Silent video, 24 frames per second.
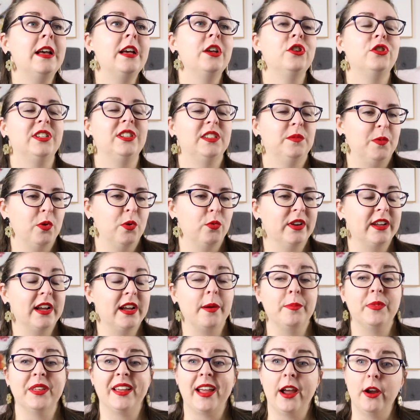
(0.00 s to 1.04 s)
She's building
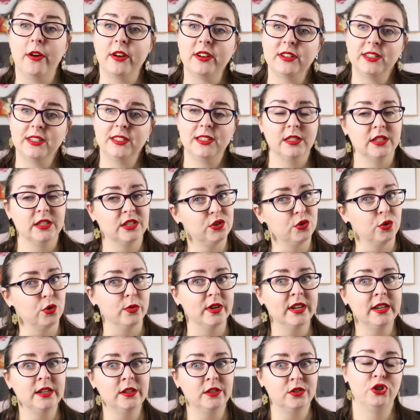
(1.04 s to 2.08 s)
up the characters in the
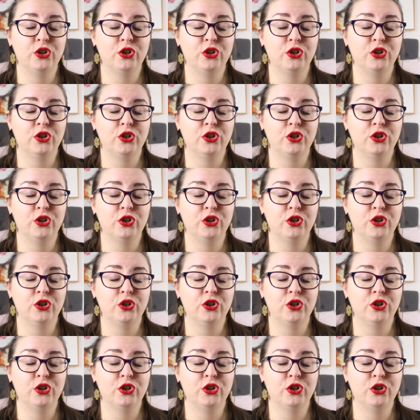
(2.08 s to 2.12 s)
story.